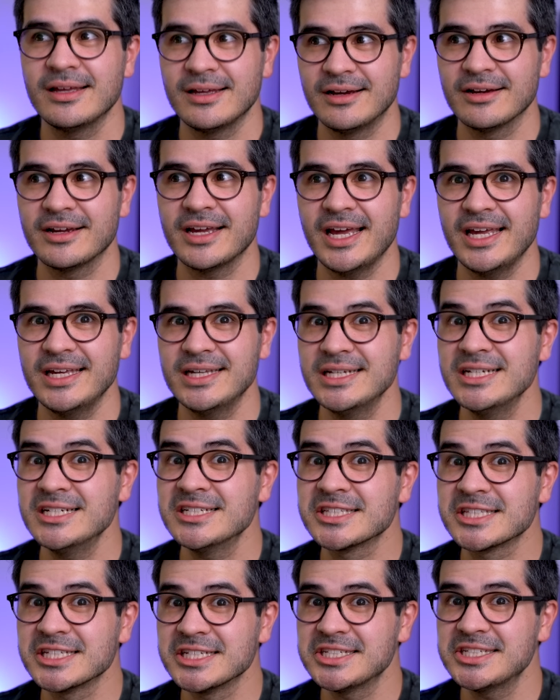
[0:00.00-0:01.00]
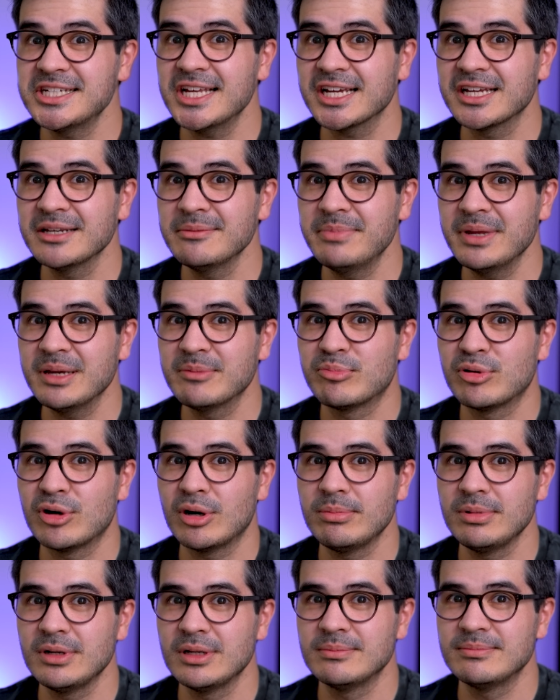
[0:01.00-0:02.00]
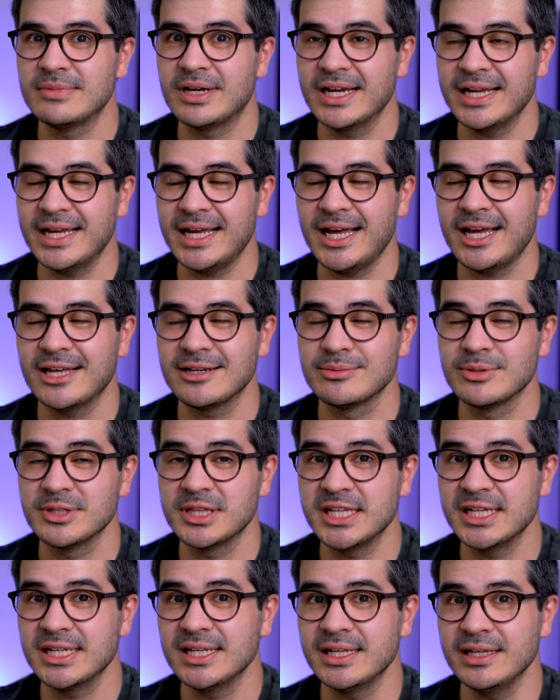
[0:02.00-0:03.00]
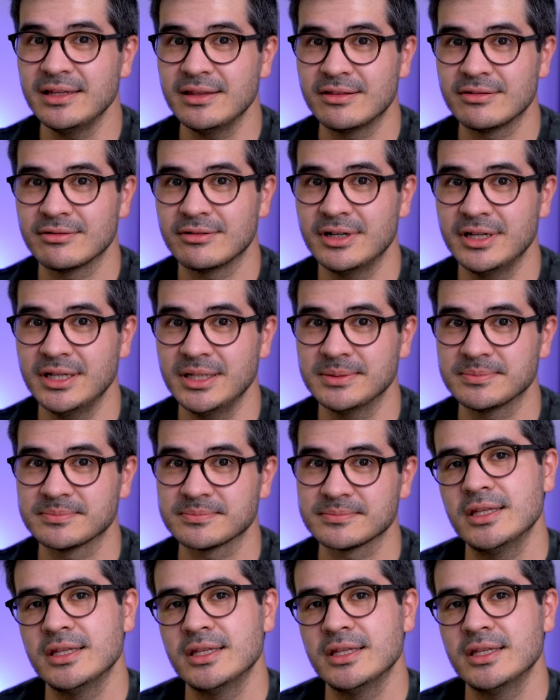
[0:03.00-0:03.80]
Okay, here's the second big problem I had with the Elite 3.